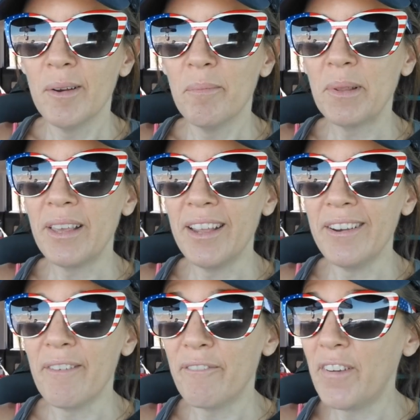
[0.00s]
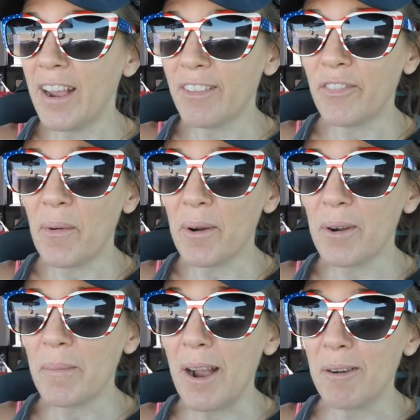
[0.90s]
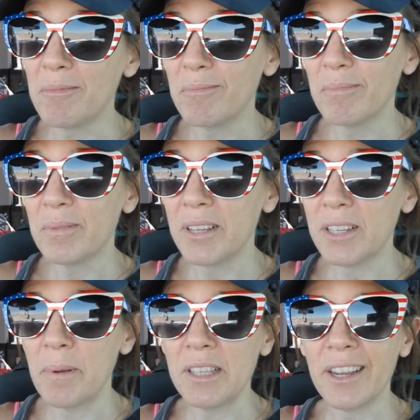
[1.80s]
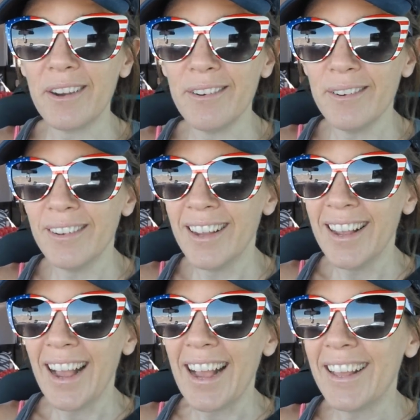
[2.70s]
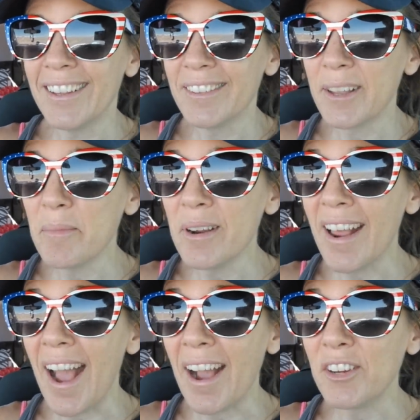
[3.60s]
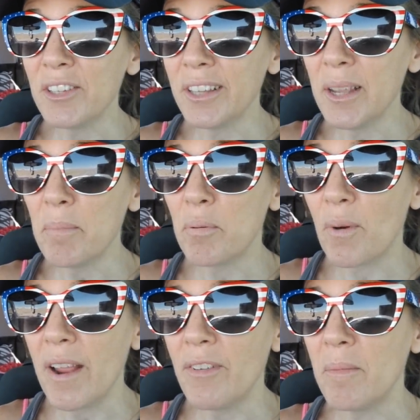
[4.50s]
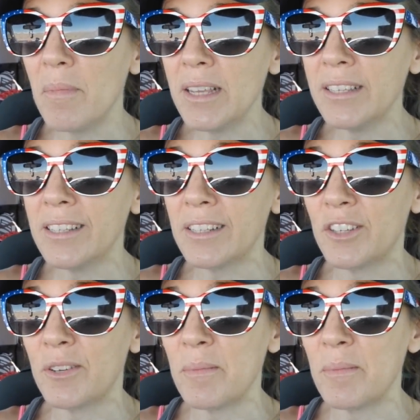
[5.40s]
But then fast forward about six months ago, and someone actually private messaged